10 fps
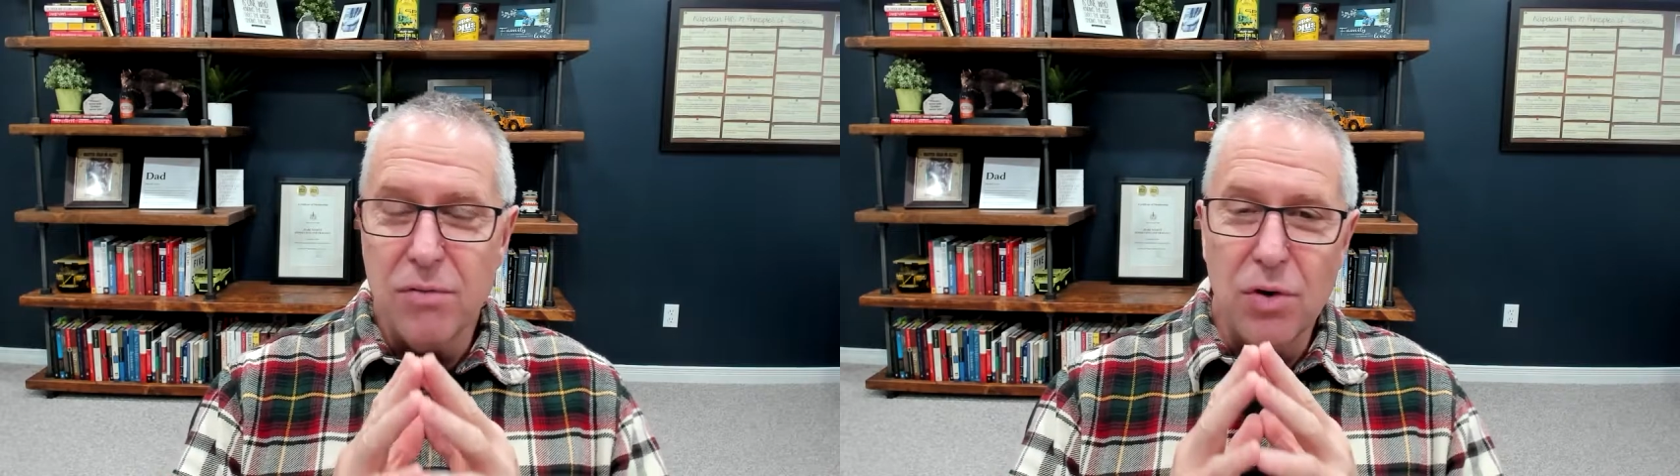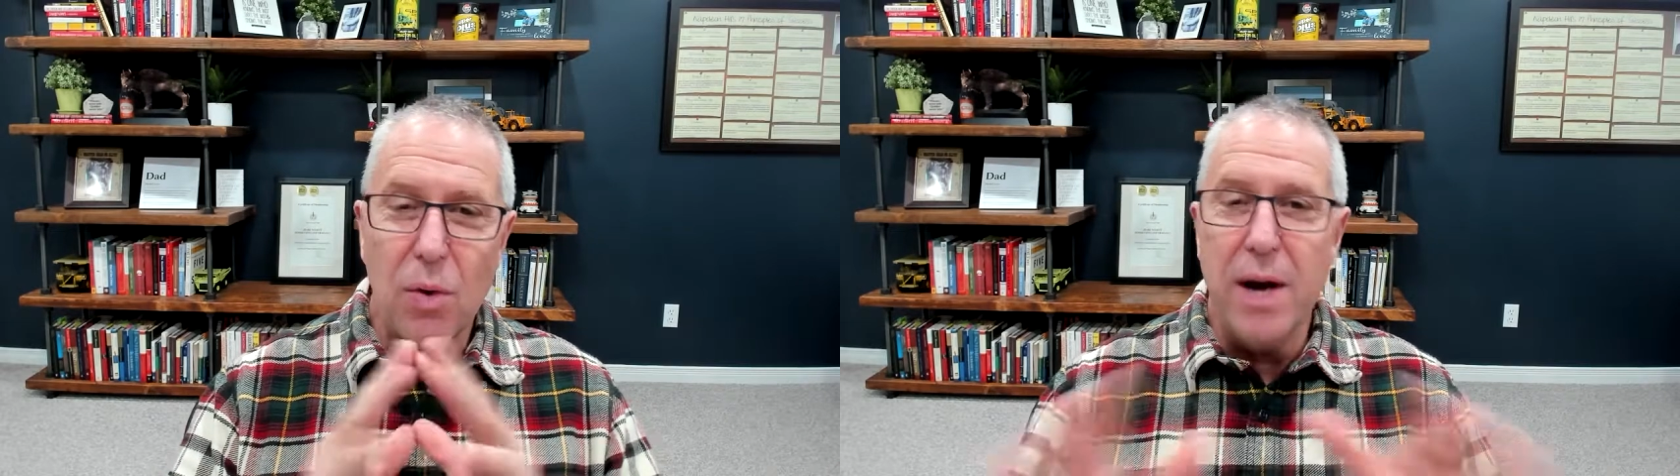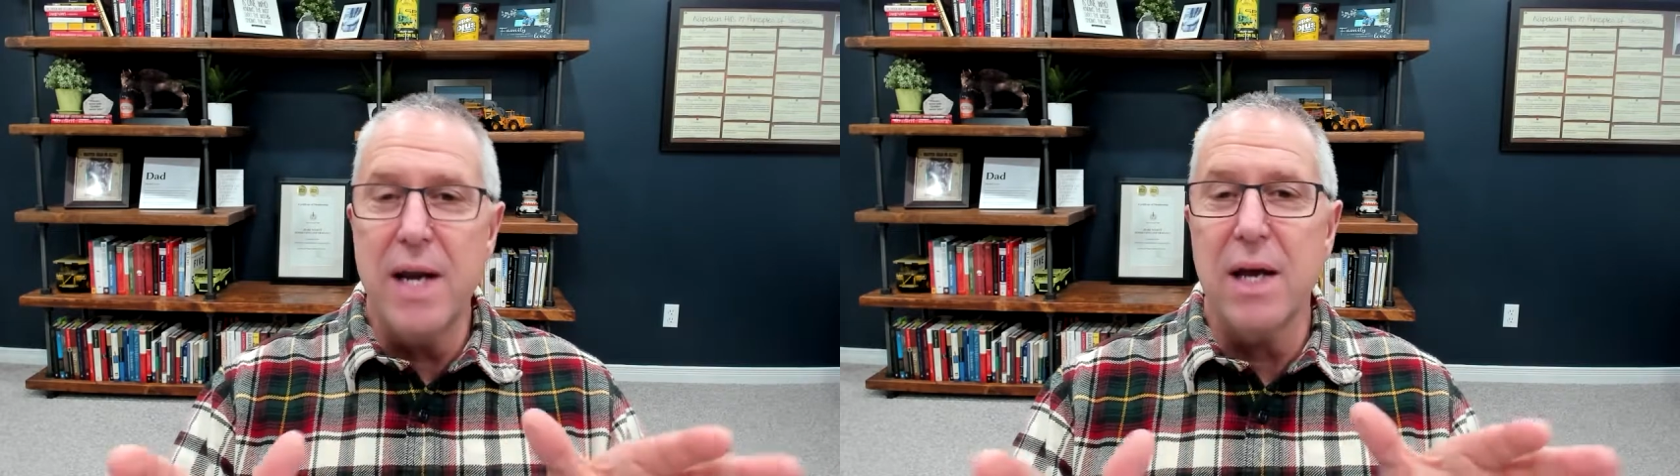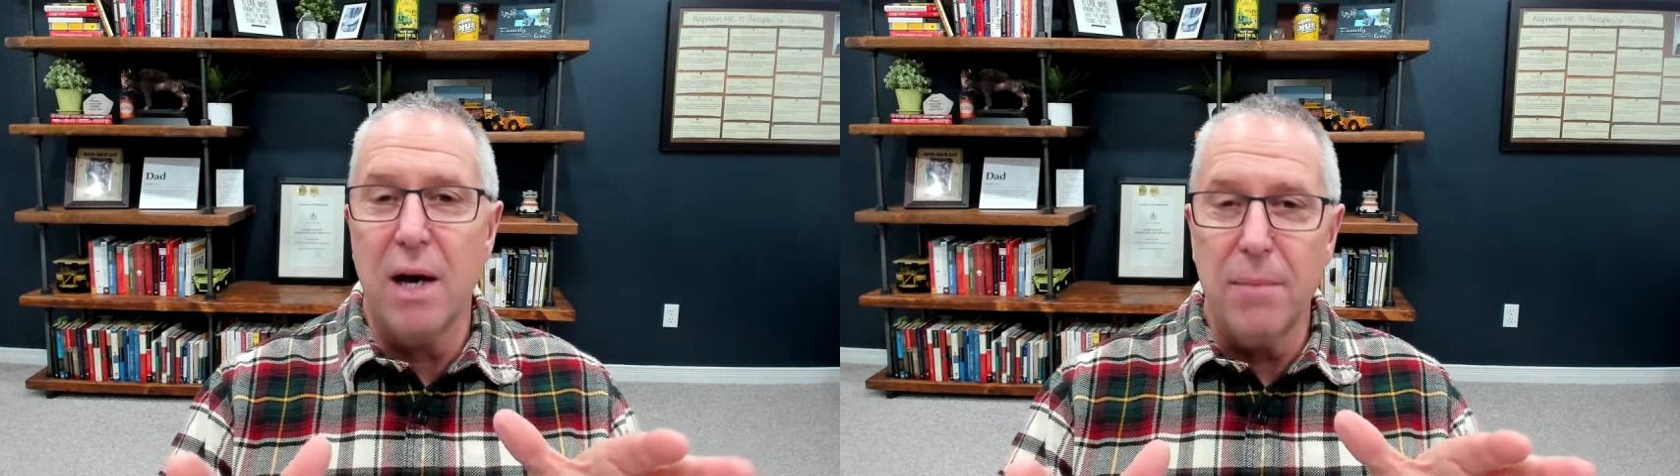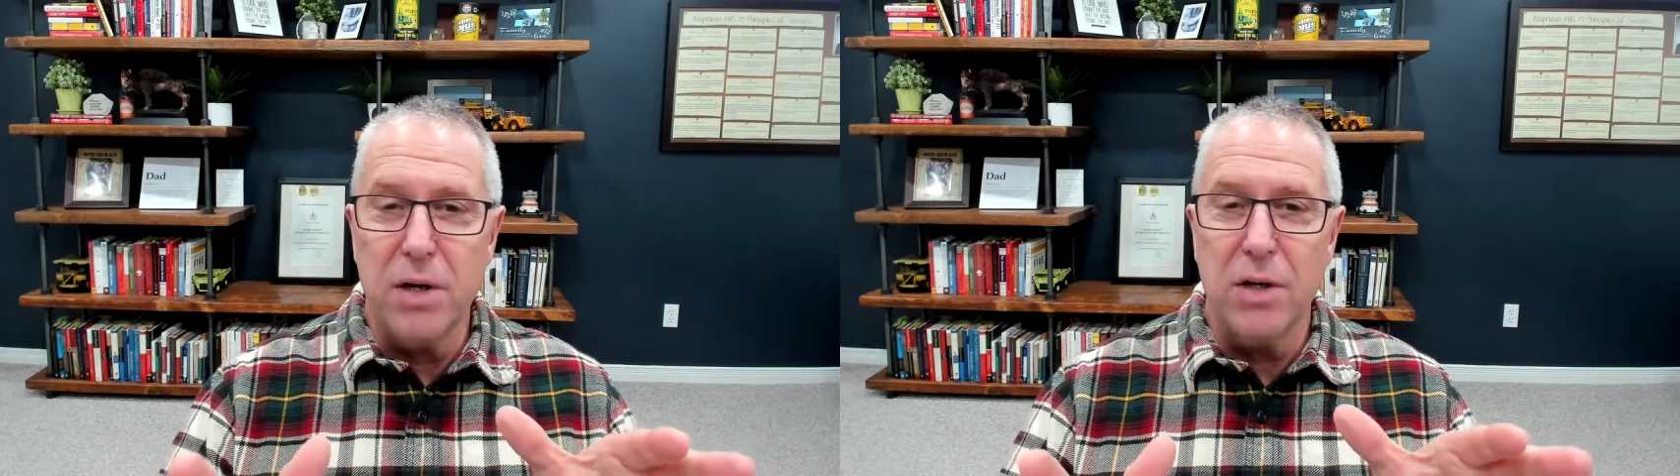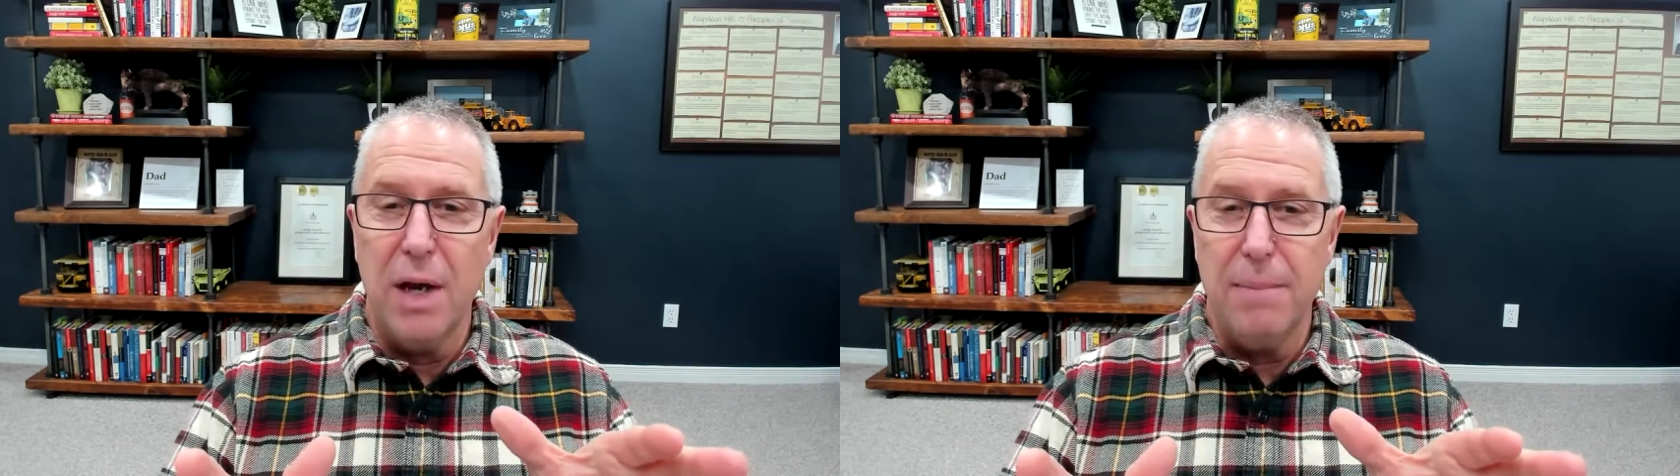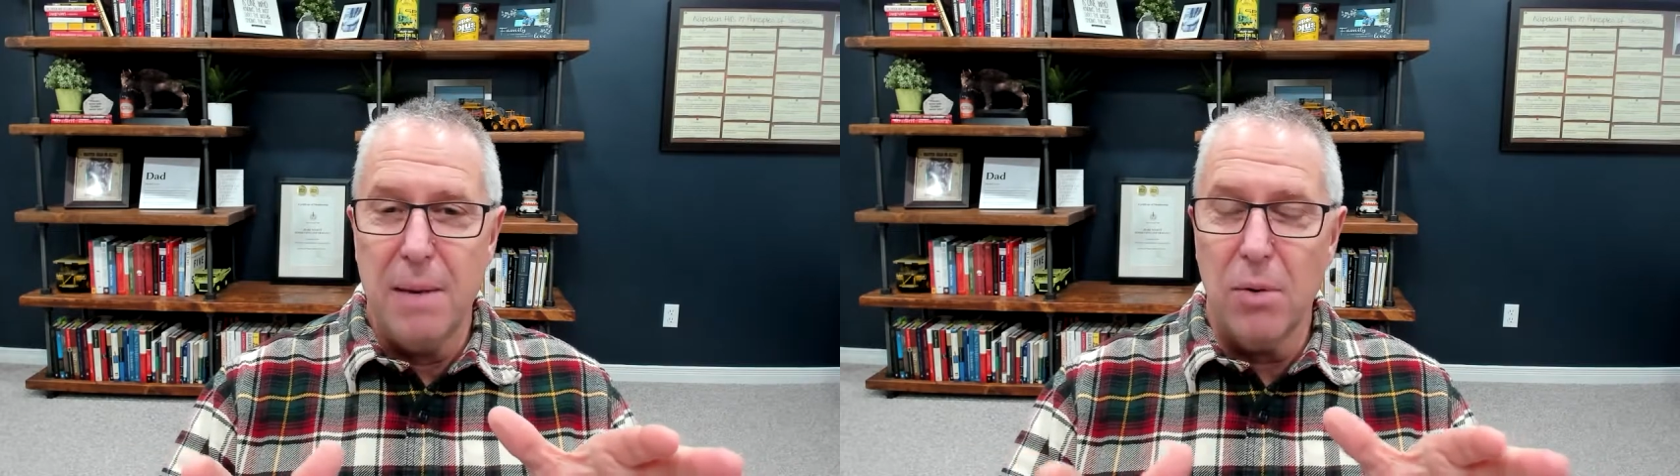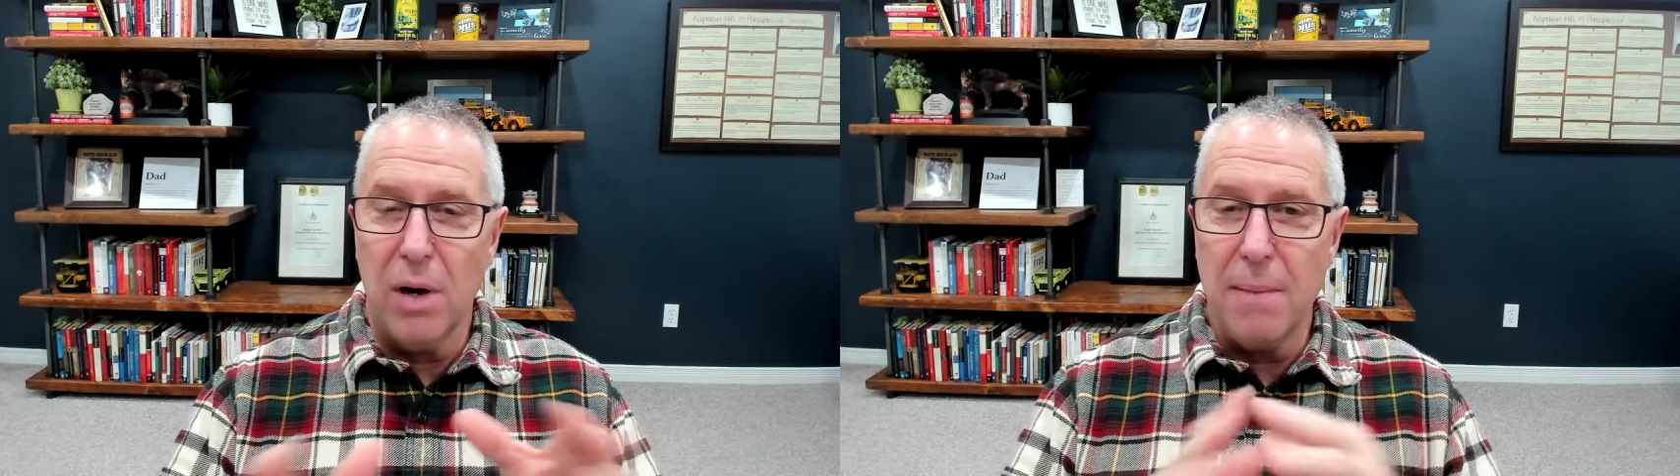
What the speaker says: no idea how much I hate paperwork.